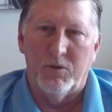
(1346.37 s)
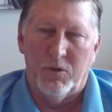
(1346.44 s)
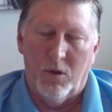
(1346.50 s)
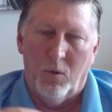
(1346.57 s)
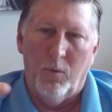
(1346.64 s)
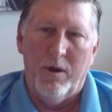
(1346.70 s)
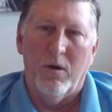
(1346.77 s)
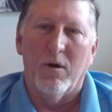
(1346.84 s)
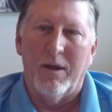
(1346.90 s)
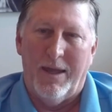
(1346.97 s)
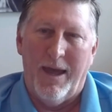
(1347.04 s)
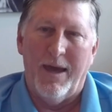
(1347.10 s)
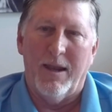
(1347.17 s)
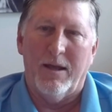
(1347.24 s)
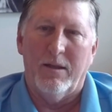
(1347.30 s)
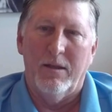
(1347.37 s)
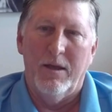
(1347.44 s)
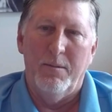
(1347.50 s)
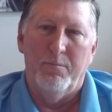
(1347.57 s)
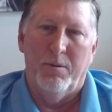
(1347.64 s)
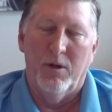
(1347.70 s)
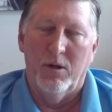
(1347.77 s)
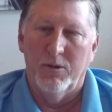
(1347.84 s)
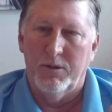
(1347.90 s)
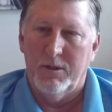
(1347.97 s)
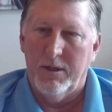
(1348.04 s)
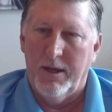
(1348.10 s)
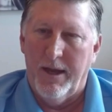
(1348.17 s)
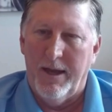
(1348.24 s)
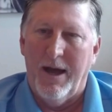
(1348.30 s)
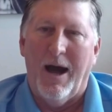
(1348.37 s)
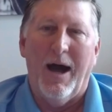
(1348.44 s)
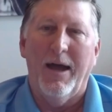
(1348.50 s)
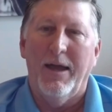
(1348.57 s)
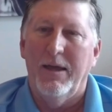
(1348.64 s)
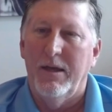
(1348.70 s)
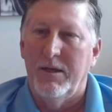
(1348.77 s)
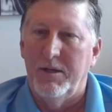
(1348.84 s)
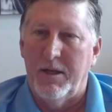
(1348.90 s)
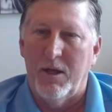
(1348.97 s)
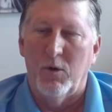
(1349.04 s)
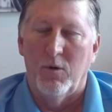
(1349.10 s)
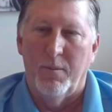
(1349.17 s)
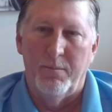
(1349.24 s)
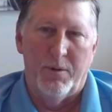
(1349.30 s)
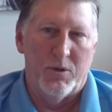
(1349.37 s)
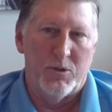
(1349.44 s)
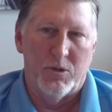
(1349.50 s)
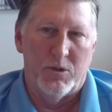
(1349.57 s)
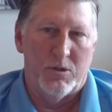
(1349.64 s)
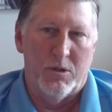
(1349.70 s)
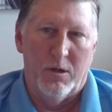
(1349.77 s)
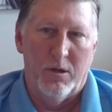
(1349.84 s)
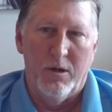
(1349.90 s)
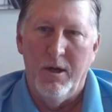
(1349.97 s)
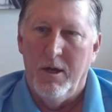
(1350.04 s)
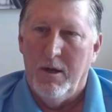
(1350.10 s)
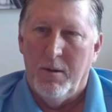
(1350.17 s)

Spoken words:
So we organically built a high-end interim business to,